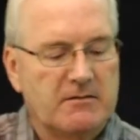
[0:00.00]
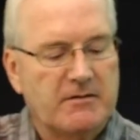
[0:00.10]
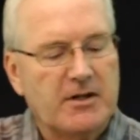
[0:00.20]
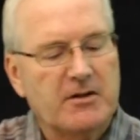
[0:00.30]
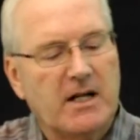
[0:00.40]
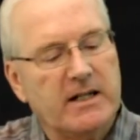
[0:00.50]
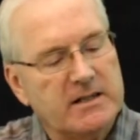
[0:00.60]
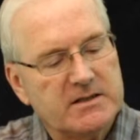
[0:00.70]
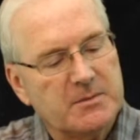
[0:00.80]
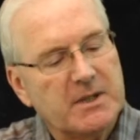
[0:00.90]
Finger tight
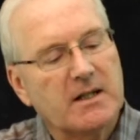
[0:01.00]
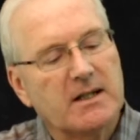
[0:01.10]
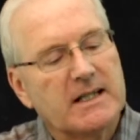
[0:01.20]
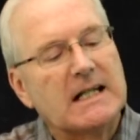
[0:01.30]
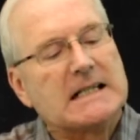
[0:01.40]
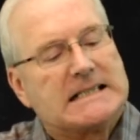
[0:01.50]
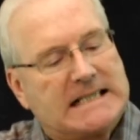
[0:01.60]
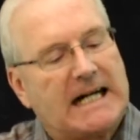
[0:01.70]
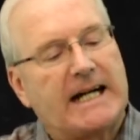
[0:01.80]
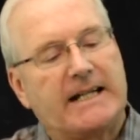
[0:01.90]
needs to be a little
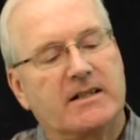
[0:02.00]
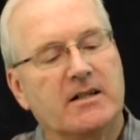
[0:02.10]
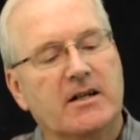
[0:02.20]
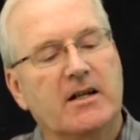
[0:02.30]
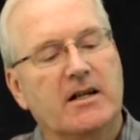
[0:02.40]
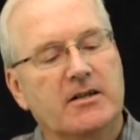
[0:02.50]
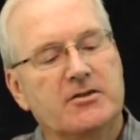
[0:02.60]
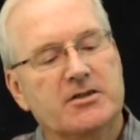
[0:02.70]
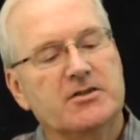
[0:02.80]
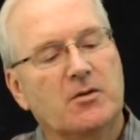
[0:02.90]
tight. You
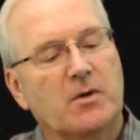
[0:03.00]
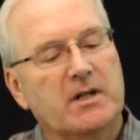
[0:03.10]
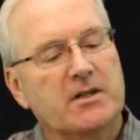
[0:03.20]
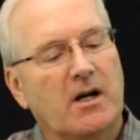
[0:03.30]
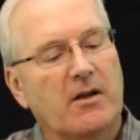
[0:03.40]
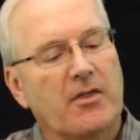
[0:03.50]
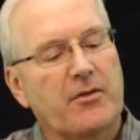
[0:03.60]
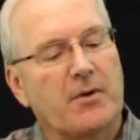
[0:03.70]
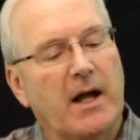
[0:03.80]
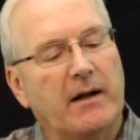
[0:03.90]
just don't want it to
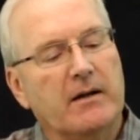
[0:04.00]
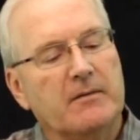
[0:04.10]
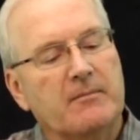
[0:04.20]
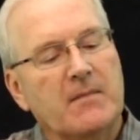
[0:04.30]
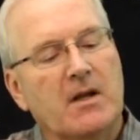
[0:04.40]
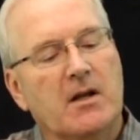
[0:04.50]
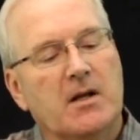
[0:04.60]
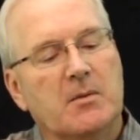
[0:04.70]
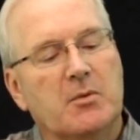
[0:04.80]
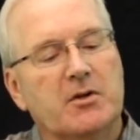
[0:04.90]
unthread.
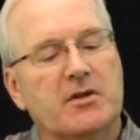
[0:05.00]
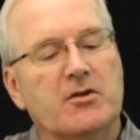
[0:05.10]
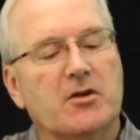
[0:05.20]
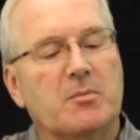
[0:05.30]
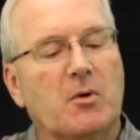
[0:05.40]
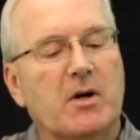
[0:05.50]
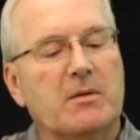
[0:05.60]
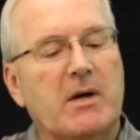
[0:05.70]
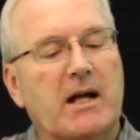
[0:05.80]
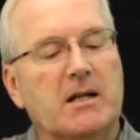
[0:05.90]
Put your
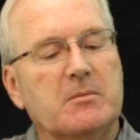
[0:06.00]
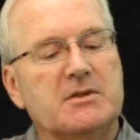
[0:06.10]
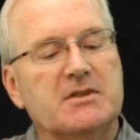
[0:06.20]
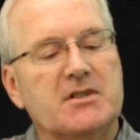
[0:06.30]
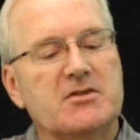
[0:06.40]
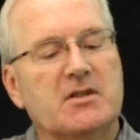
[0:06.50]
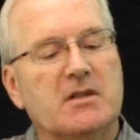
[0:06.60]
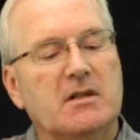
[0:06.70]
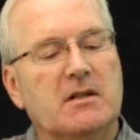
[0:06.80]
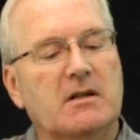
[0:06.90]
point back in
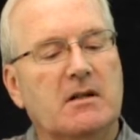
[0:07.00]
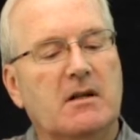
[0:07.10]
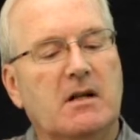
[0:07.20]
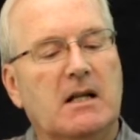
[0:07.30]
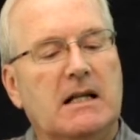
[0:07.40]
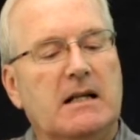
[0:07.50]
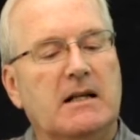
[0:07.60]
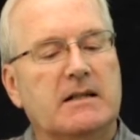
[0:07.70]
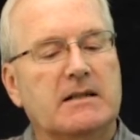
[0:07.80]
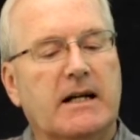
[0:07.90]
position.
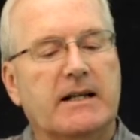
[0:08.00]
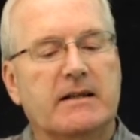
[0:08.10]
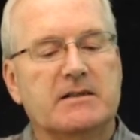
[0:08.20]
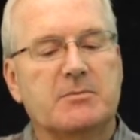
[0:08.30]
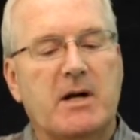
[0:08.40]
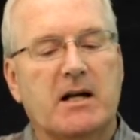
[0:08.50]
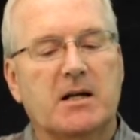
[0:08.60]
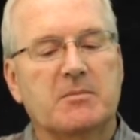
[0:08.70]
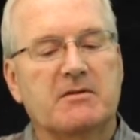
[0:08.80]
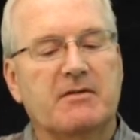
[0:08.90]
Tighten this back
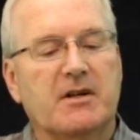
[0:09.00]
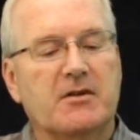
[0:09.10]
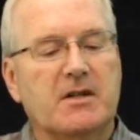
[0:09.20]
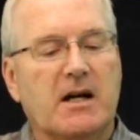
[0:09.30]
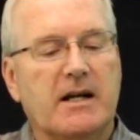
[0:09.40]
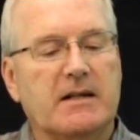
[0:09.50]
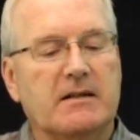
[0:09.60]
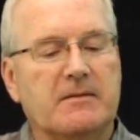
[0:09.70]
up to finger tight.